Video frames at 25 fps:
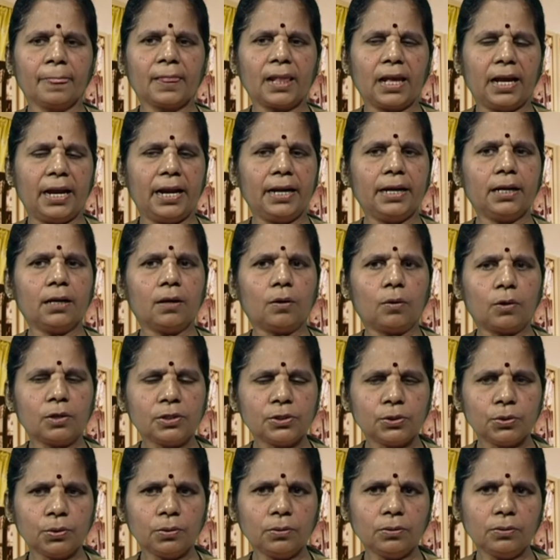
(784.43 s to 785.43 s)
And
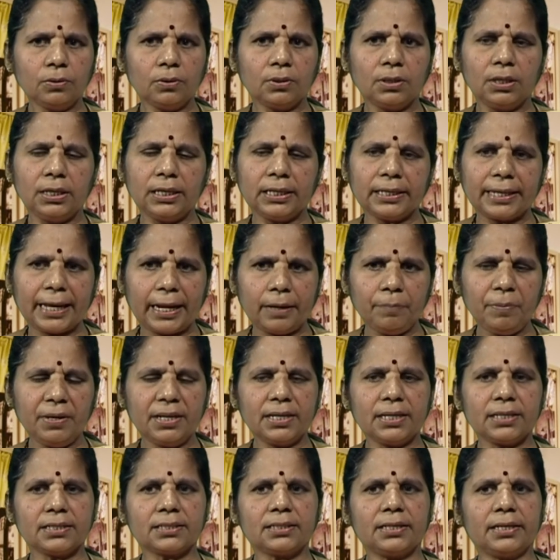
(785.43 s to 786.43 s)
also it can be
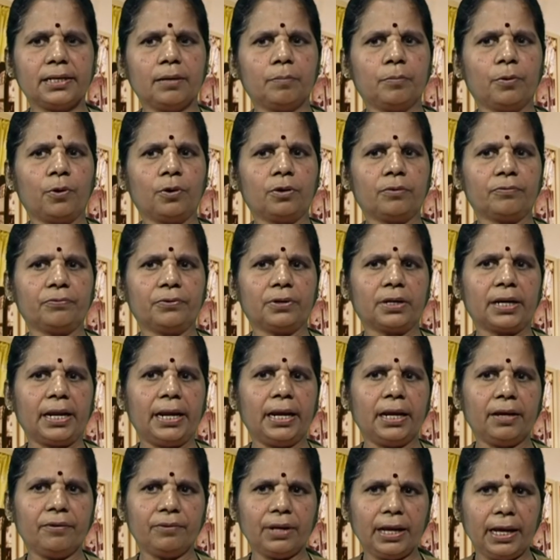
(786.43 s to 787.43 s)
tested about for
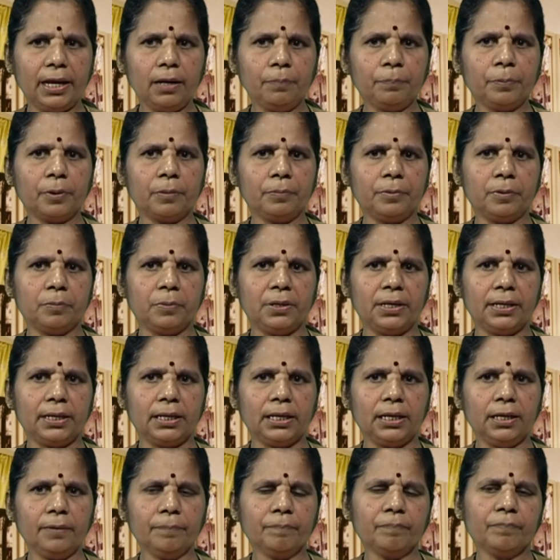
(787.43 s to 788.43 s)
air
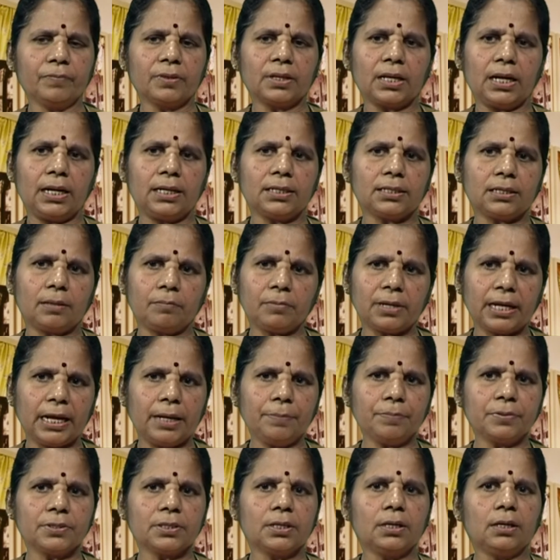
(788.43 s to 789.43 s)
permeability, and
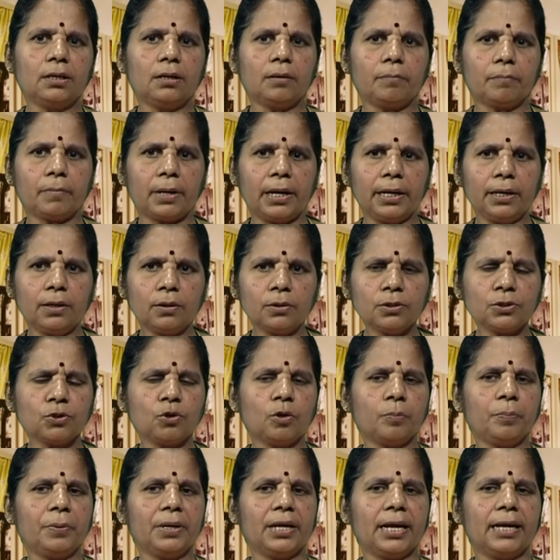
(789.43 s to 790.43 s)
sometimes
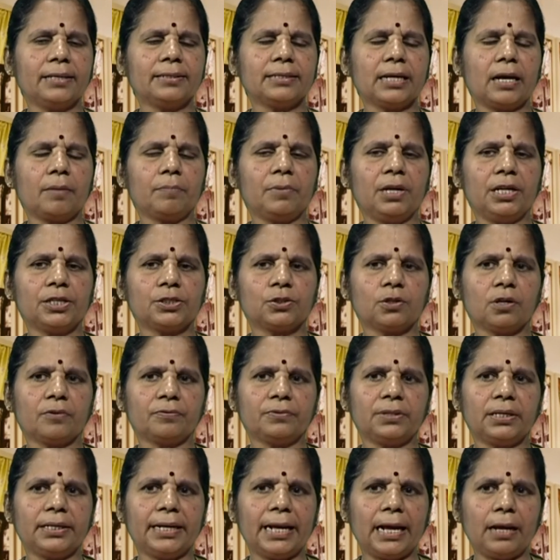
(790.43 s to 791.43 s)
microscopic examination of
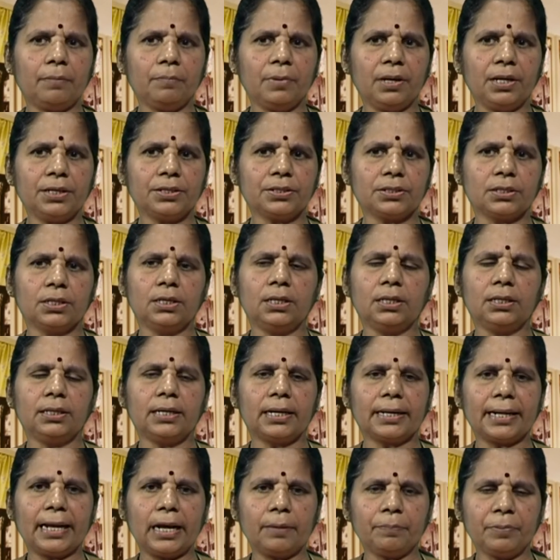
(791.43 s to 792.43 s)
the damage
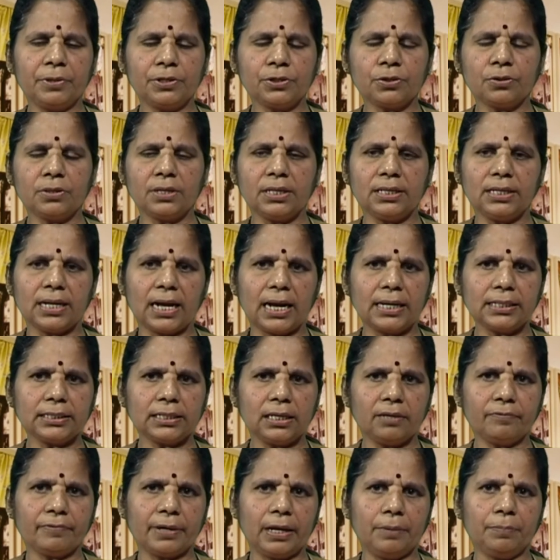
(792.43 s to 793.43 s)
that happens to the yarns
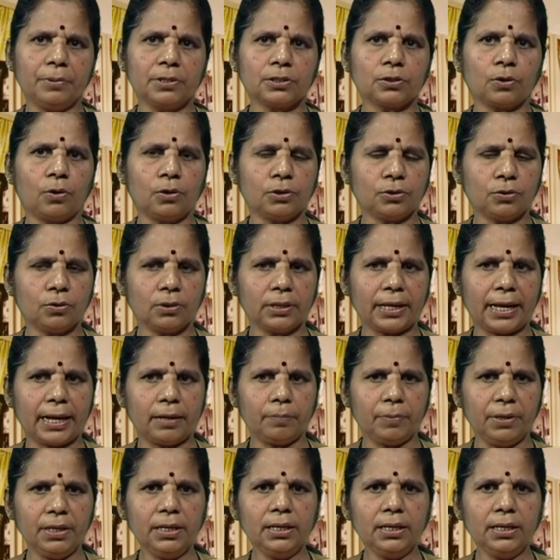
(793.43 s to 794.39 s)
and fibers also can be